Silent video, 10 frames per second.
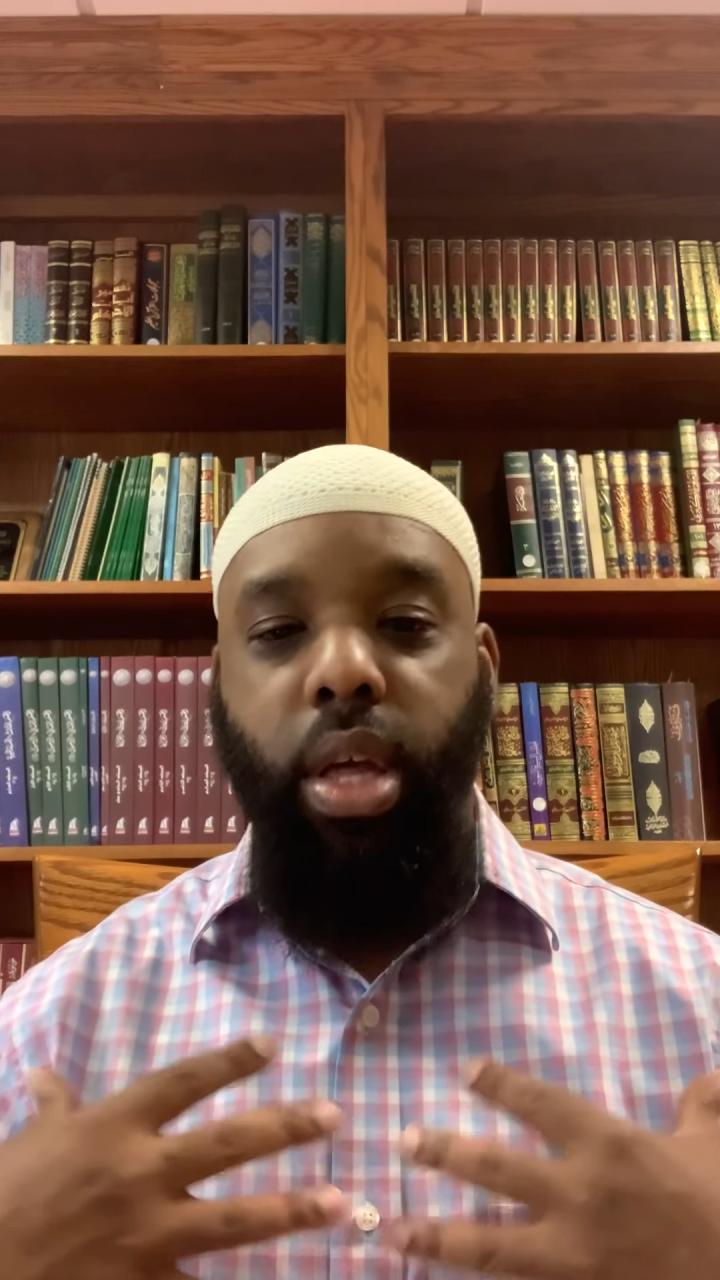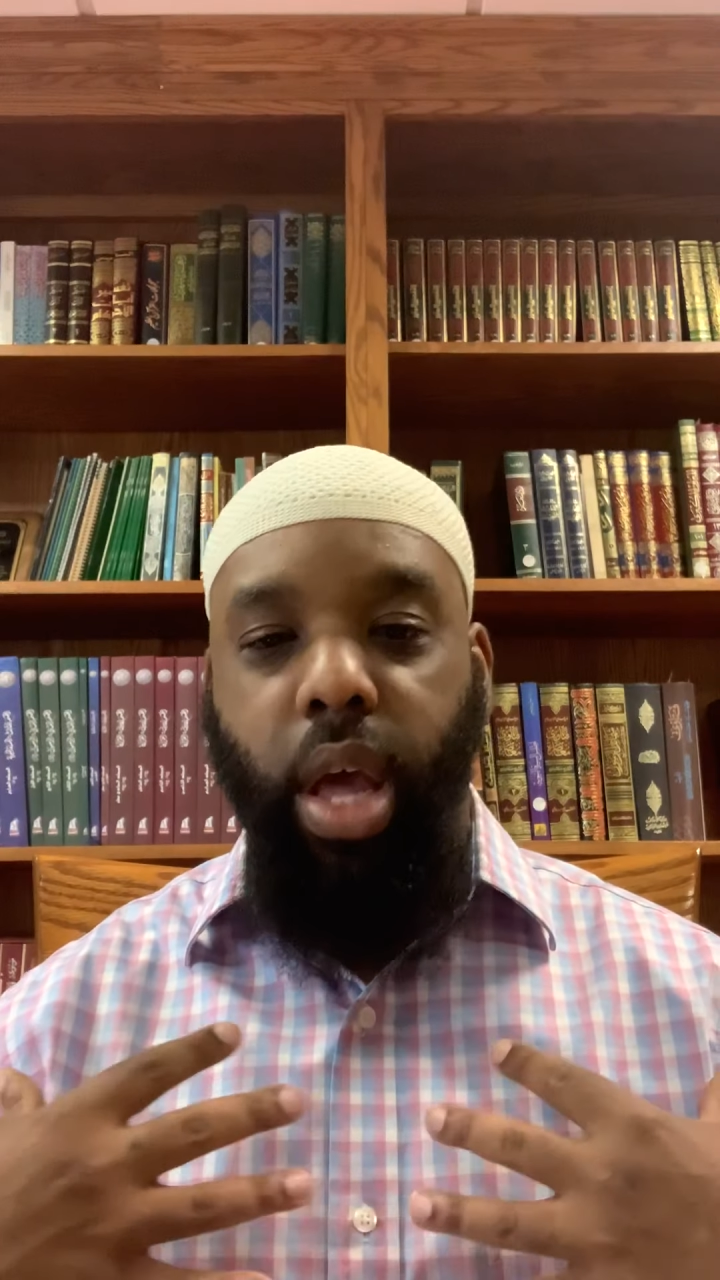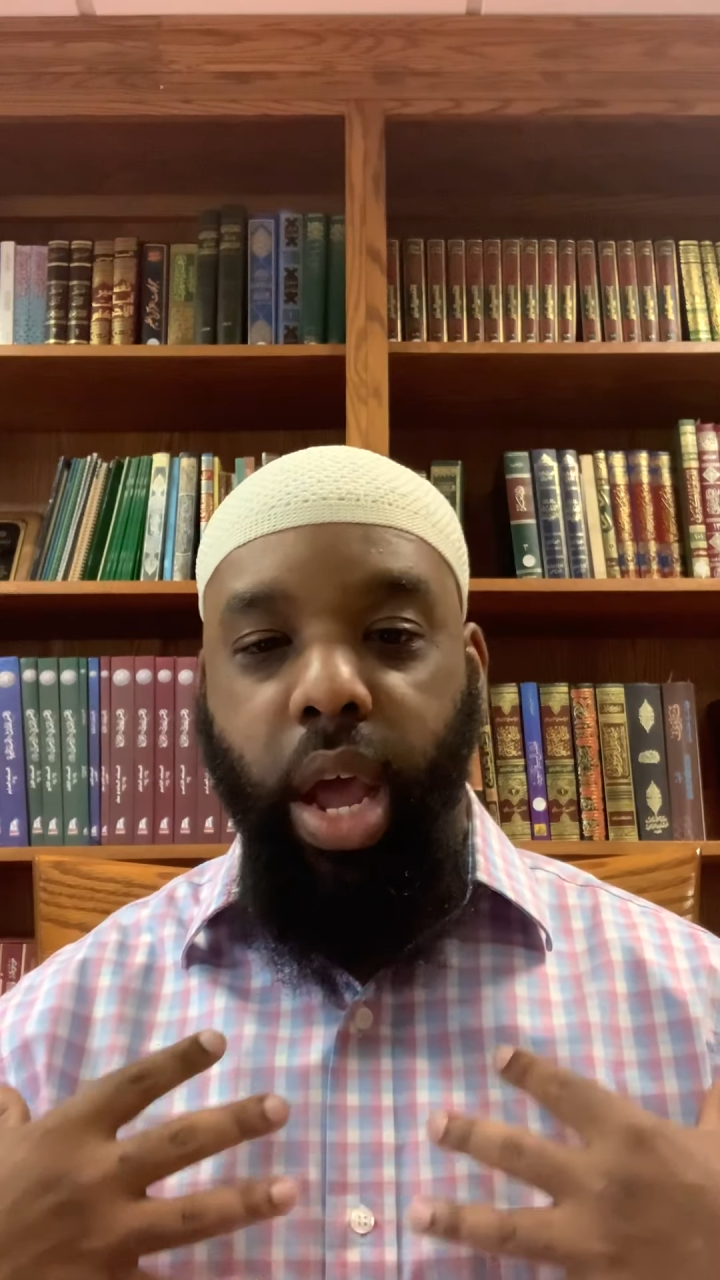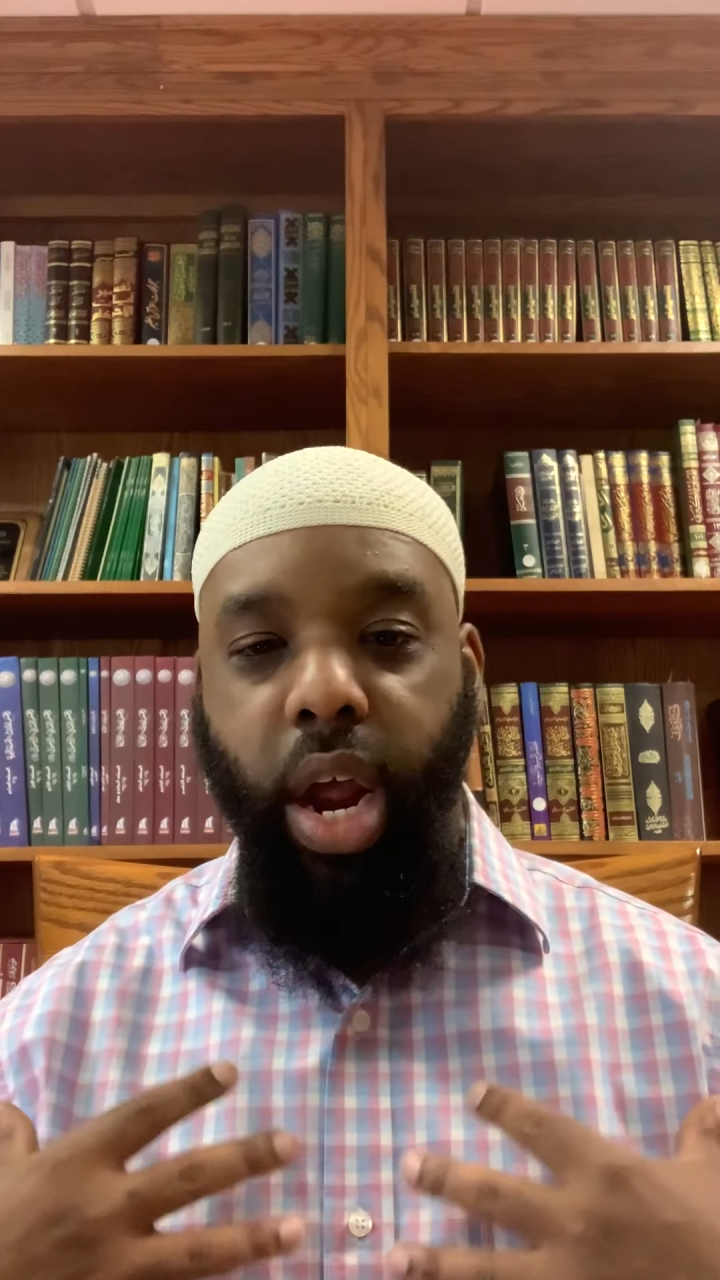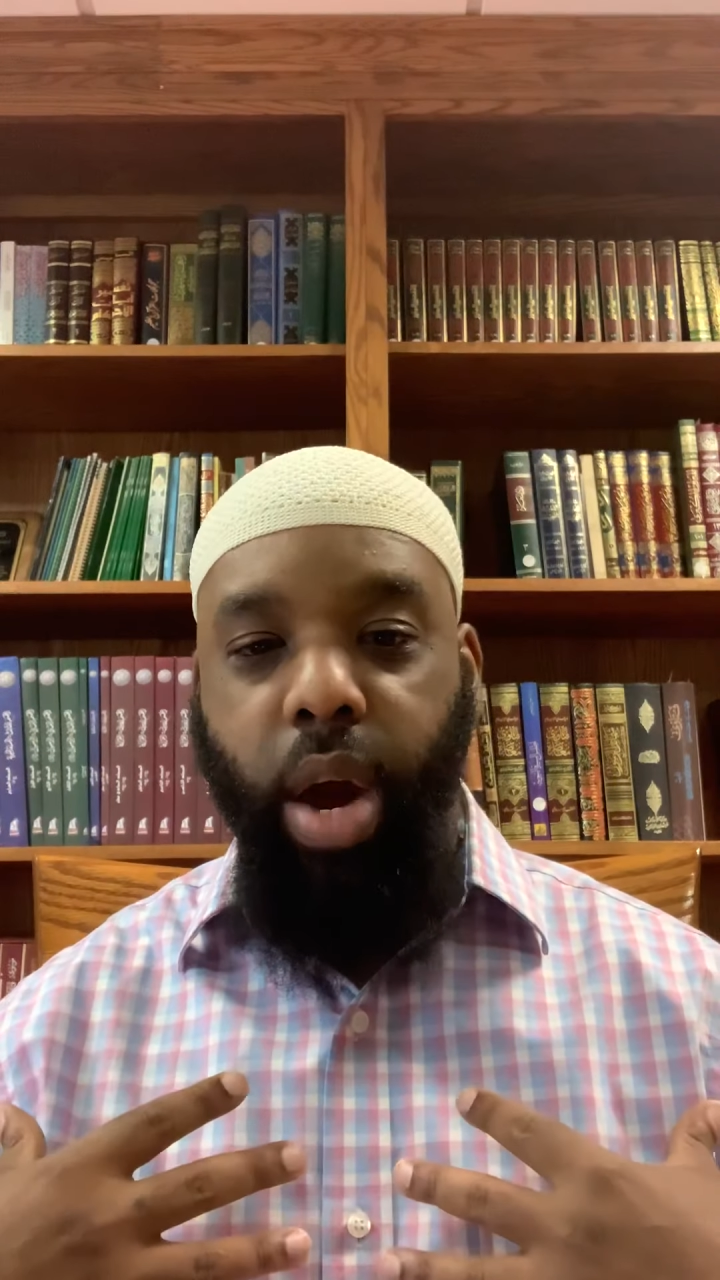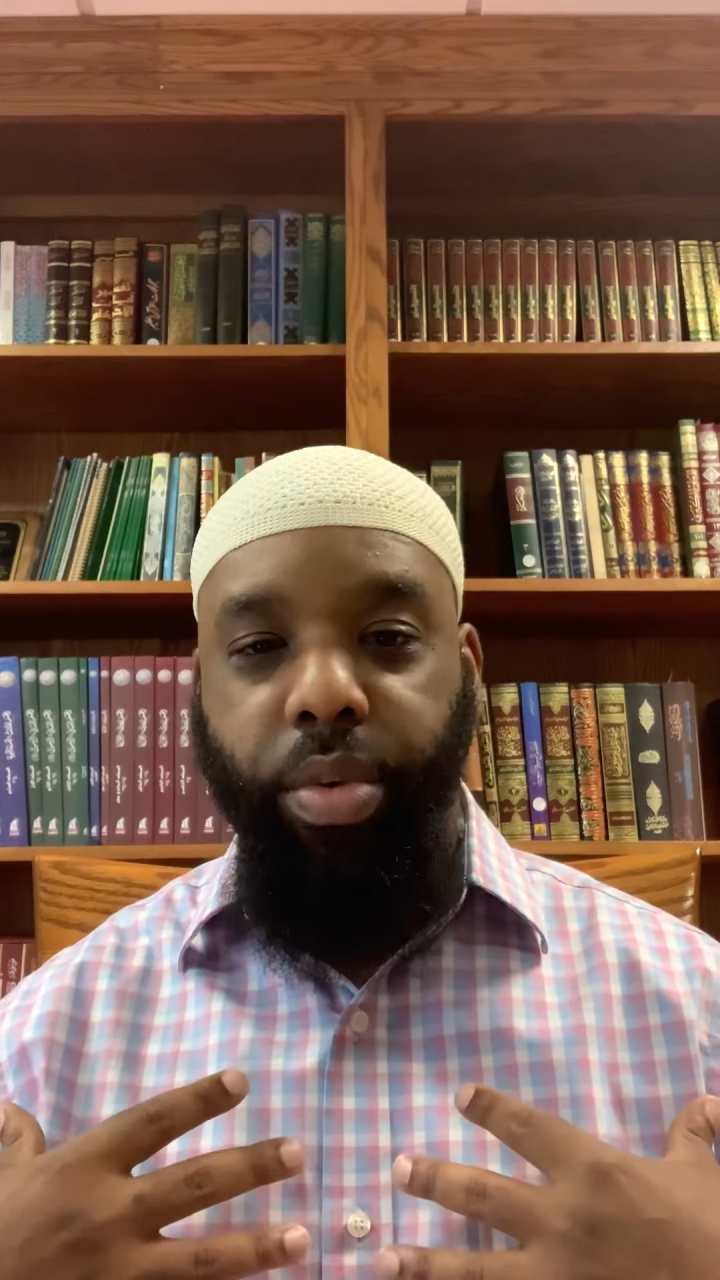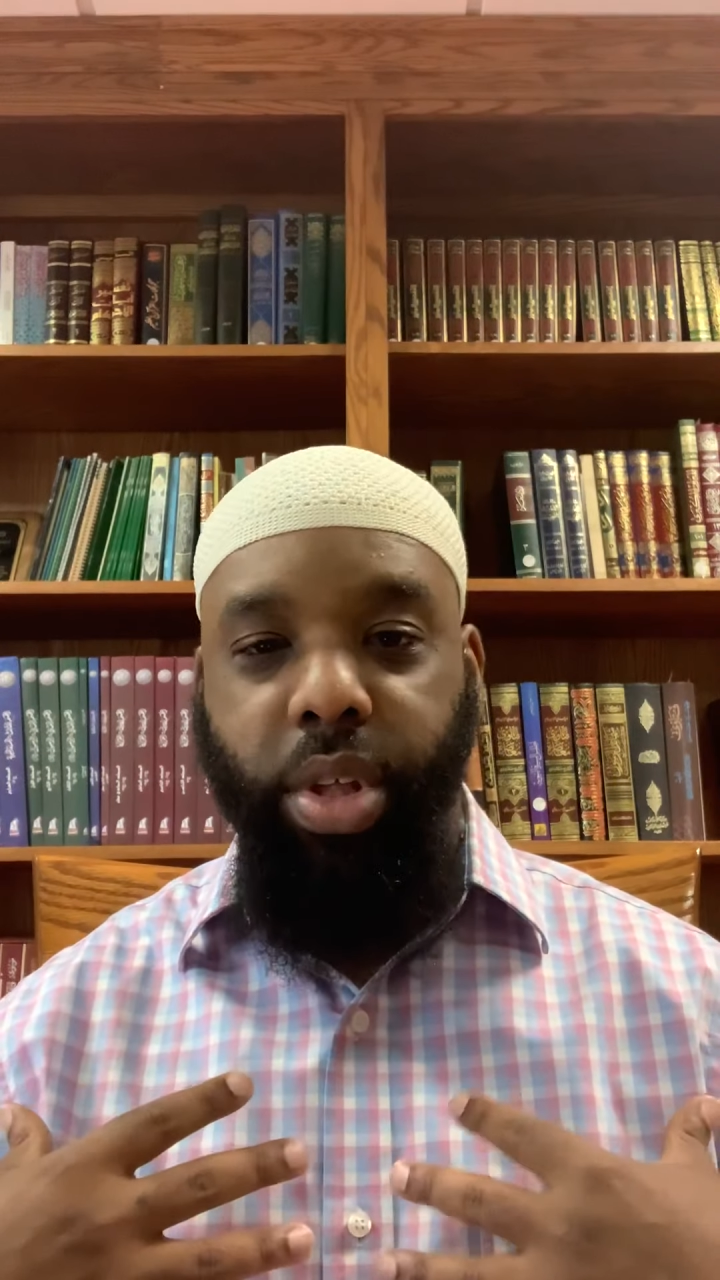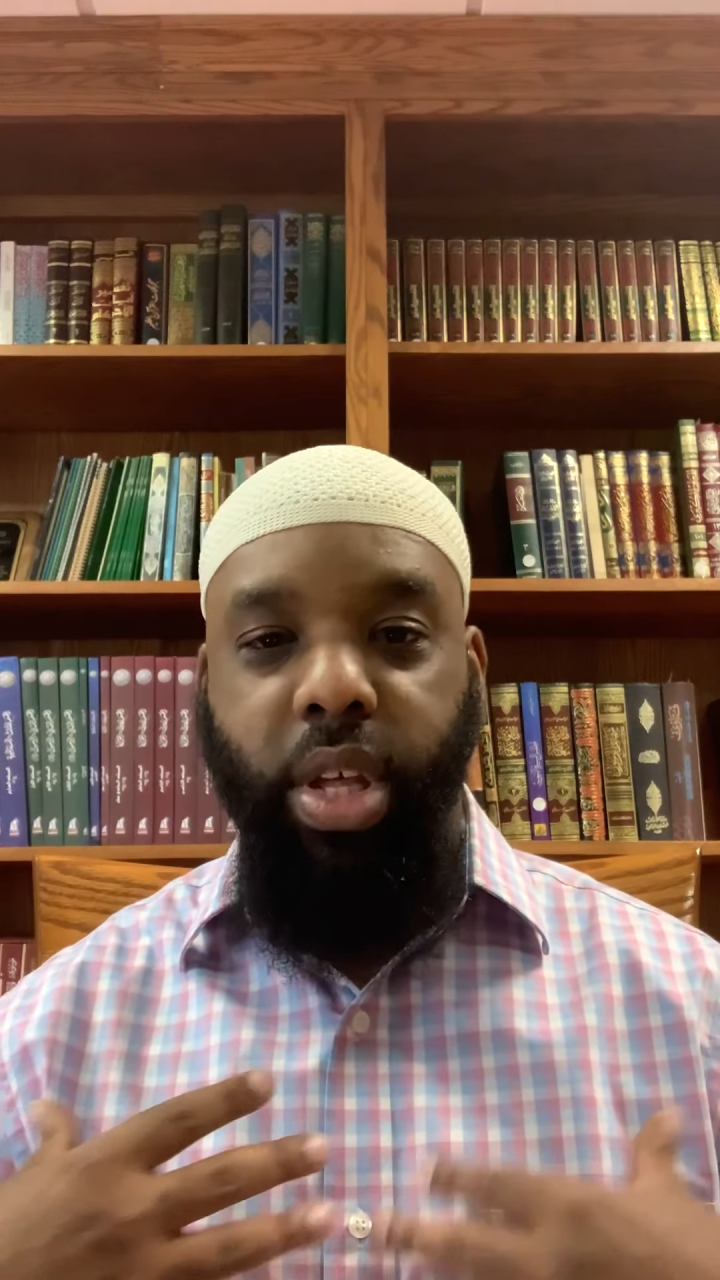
hairy.